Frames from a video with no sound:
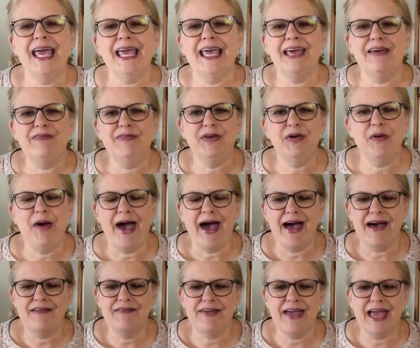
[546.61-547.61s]
If you
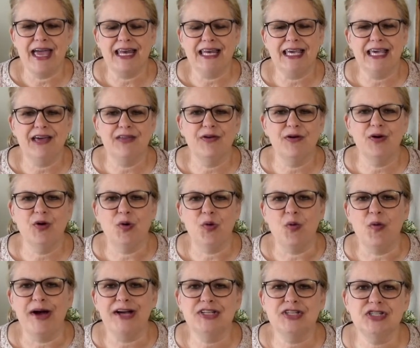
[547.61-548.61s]
have any other
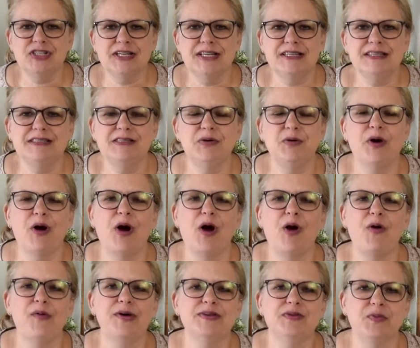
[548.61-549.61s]
questions, you are
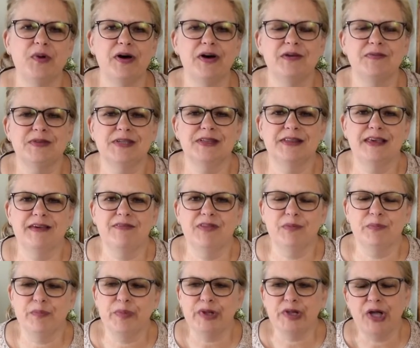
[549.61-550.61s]
always welcome to leave
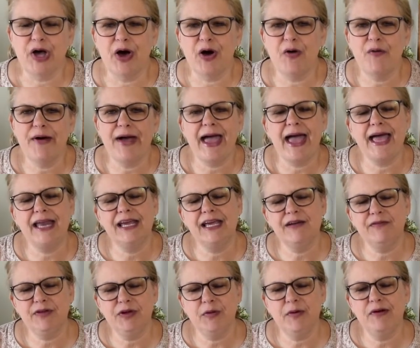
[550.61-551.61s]
them below. And
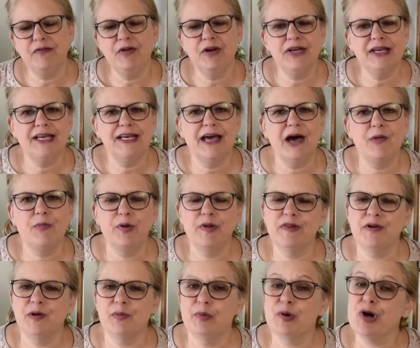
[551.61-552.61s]
if you ever need help
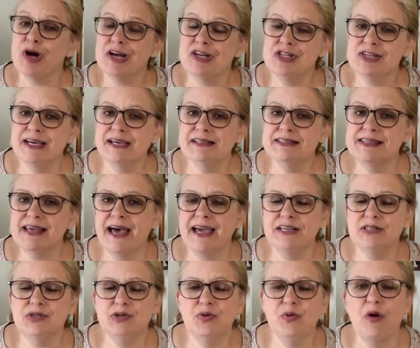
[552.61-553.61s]
with your projects,
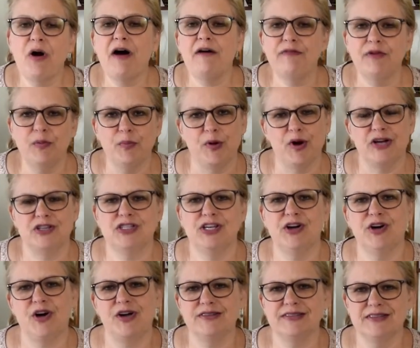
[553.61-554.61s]
I do offer
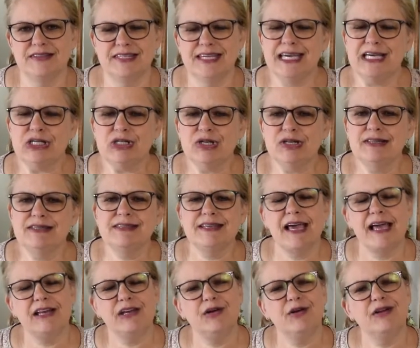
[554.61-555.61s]
project consultations,
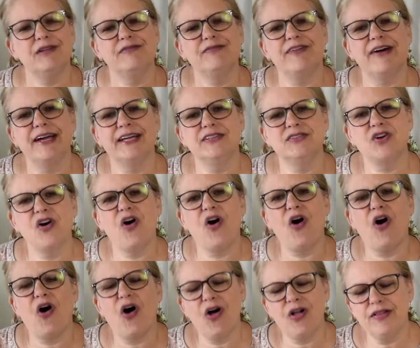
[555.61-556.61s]
and you can find
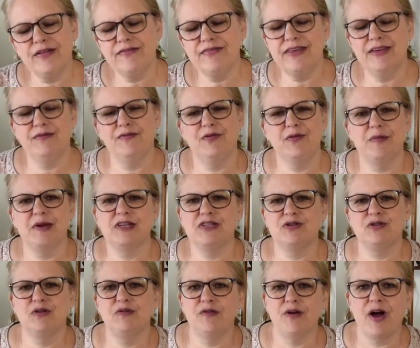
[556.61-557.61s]
all of the
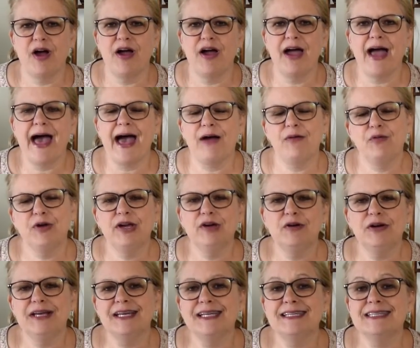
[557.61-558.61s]
information over at
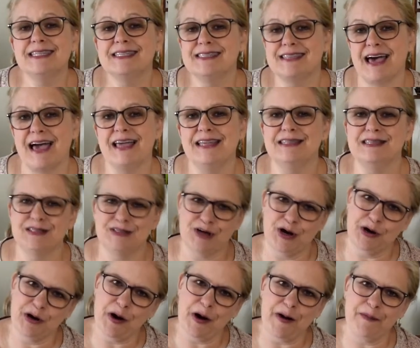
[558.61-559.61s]

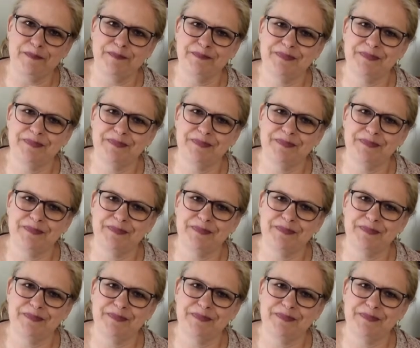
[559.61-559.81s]
recreateddesigns.com.